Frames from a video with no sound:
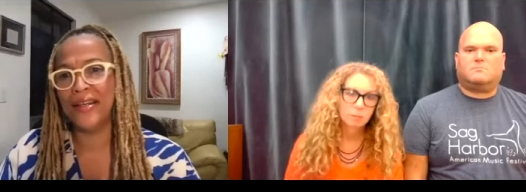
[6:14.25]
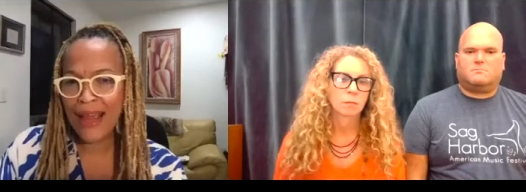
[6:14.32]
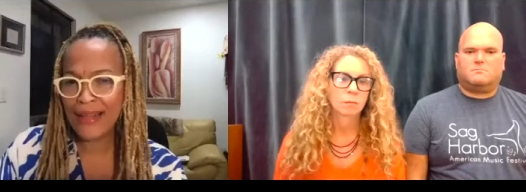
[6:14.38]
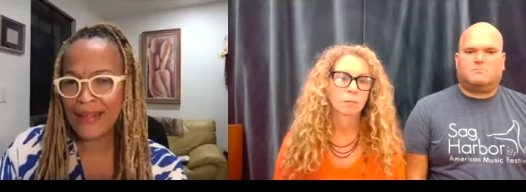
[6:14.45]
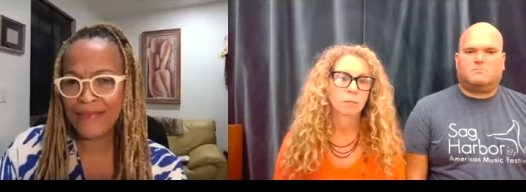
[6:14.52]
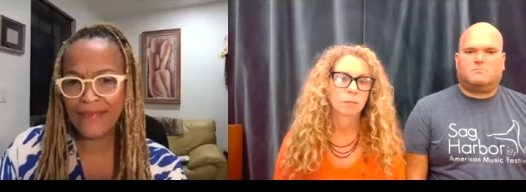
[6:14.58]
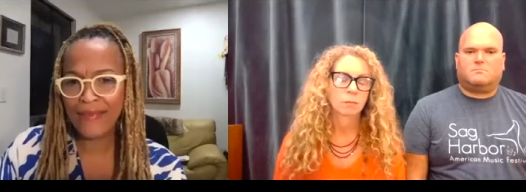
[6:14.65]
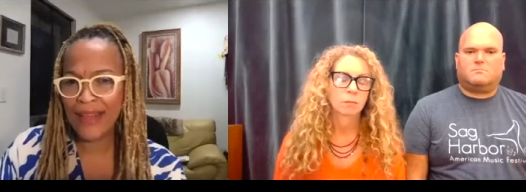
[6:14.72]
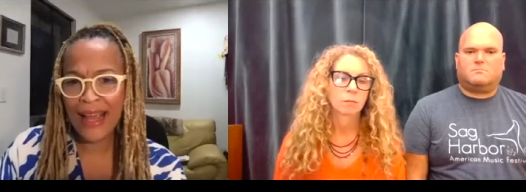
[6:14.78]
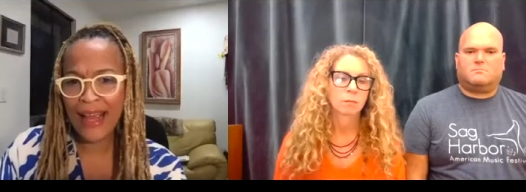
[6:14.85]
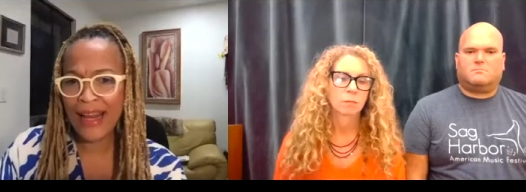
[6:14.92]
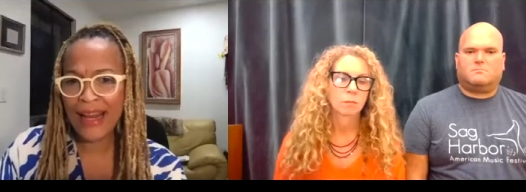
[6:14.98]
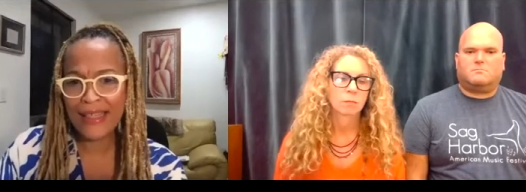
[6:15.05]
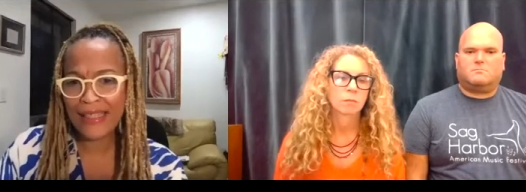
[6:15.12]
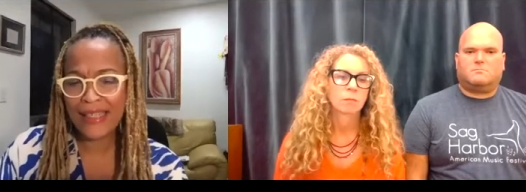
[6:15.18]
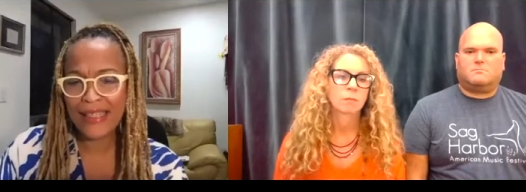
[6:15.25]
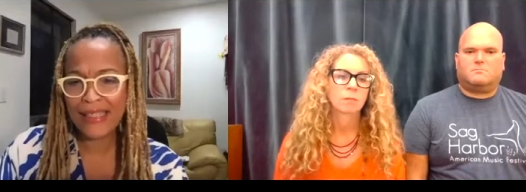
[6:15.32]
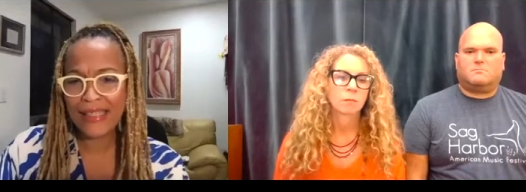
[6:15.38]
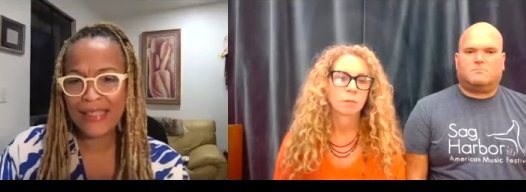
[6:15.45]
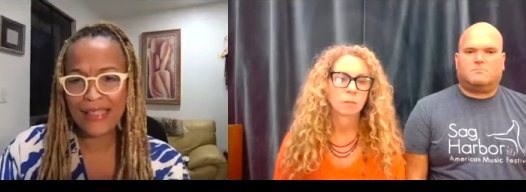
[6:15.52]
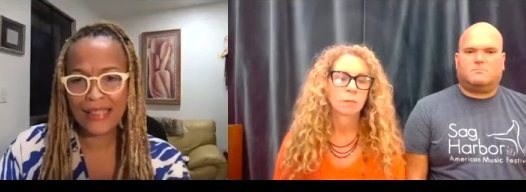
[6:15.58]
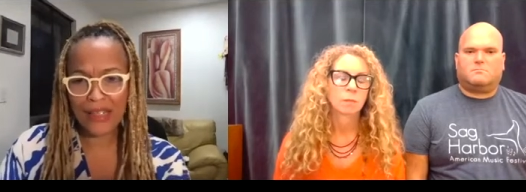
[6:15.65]
Speaker 1: It ain't easy. This is the
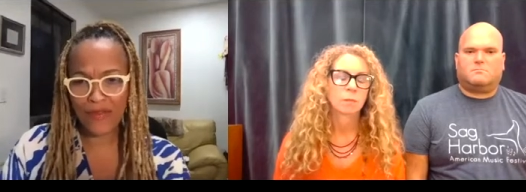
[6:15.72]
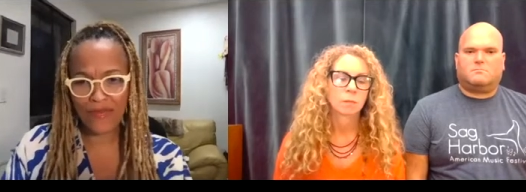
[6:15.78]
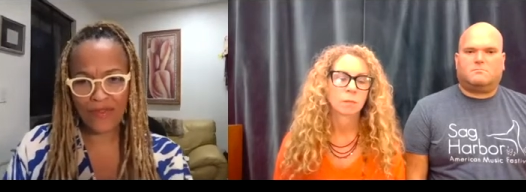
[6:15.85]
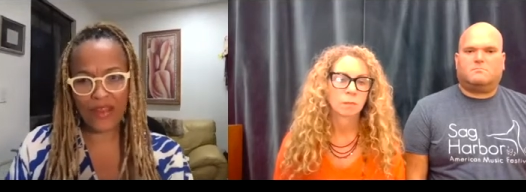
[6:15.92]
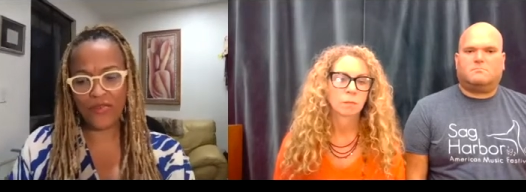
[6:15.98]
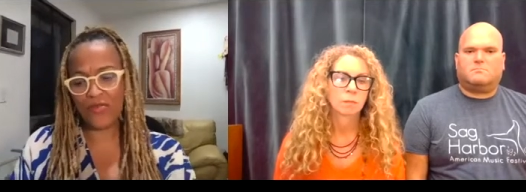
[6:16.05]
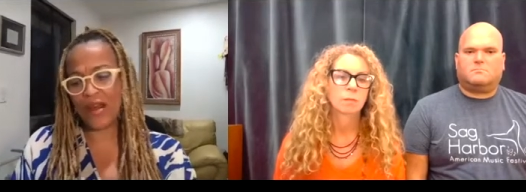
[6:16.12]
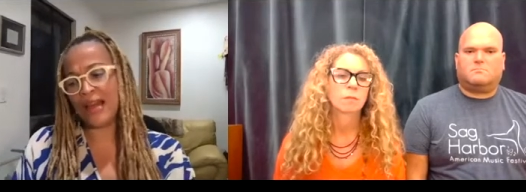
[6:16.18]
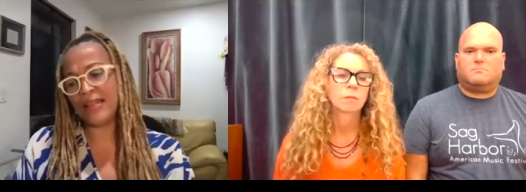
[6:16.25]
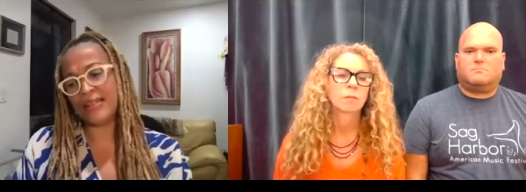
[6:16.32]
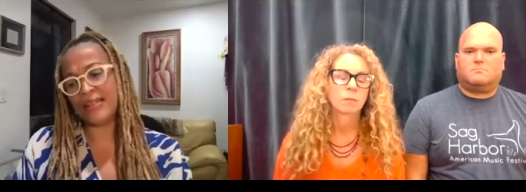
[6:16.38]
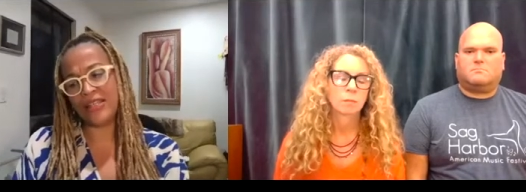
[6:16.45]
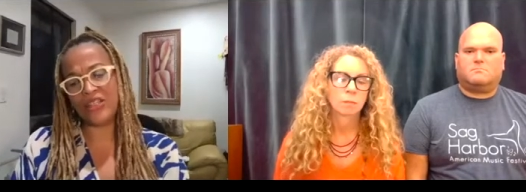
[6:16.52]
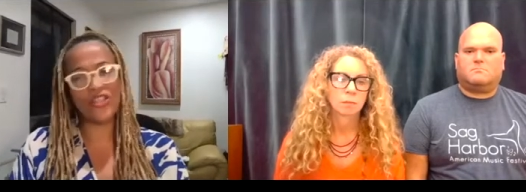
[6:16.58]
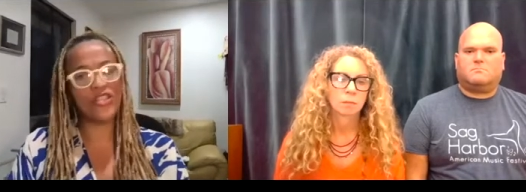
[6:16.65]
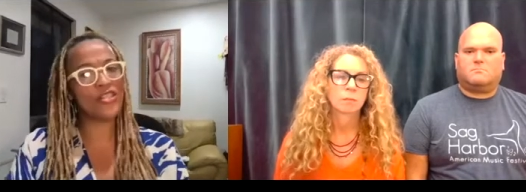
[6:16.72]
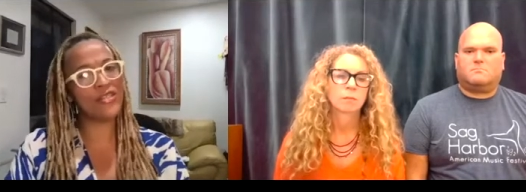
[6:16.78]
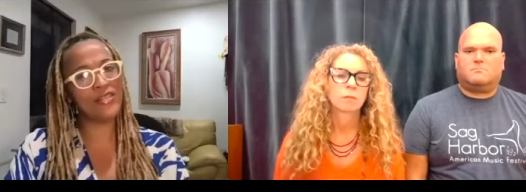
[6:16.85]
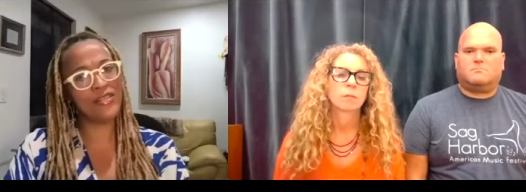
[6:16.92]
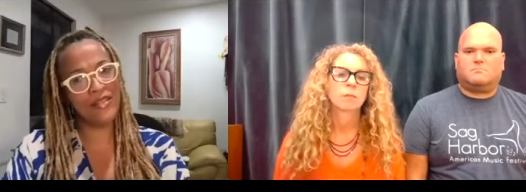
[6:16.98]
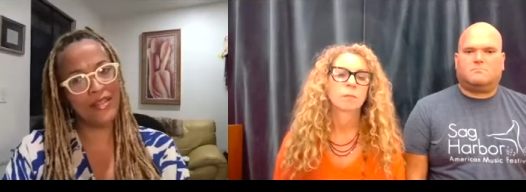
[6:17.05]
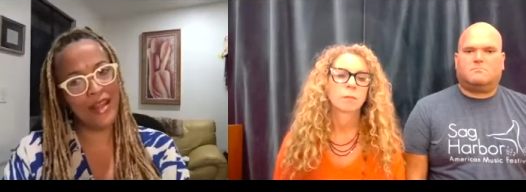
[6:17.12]
stuff they do not teach us
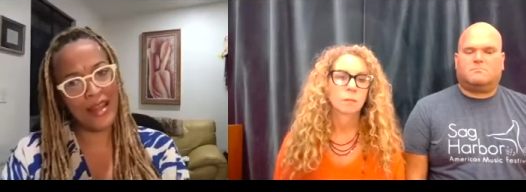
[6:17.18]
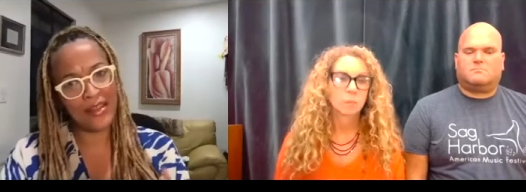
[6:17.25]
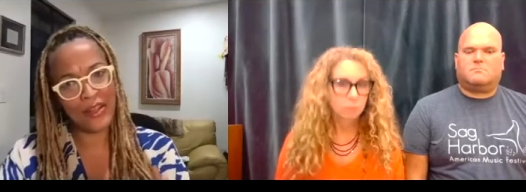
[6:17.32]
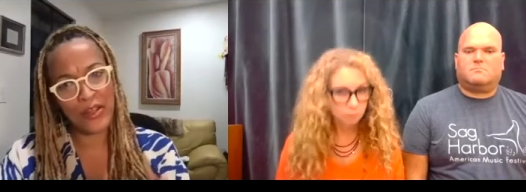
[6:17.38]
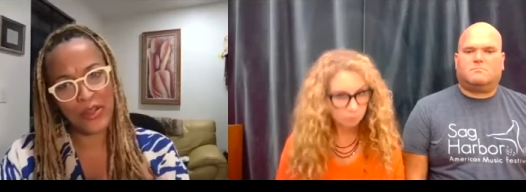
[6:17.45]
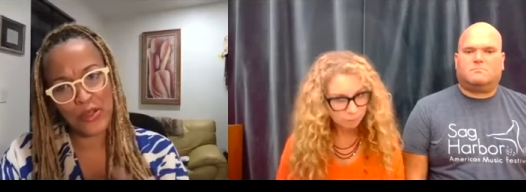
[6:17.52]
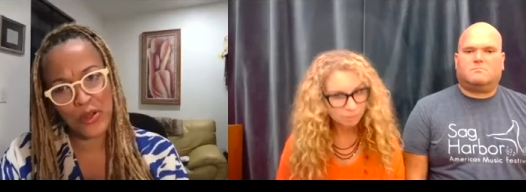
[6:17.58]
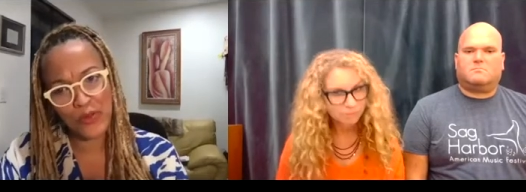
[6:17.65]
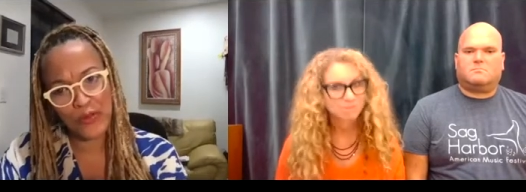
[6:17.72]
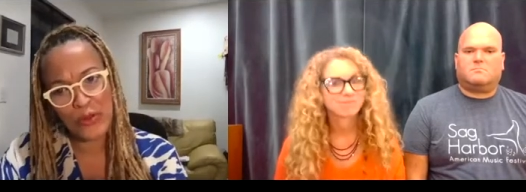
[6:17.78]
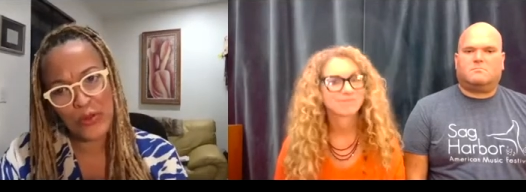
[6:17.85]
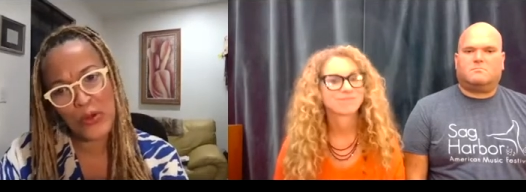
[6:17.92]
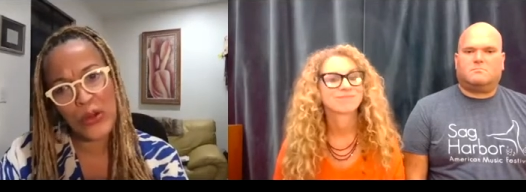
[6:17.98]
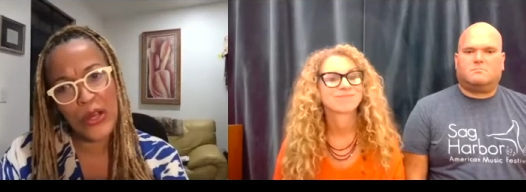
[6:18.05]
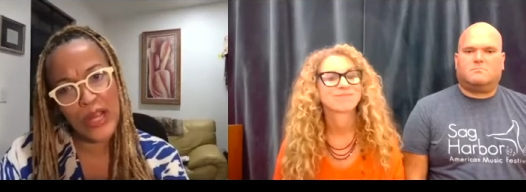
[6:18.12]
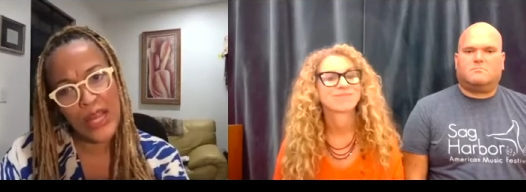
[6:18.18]
at the conservatory.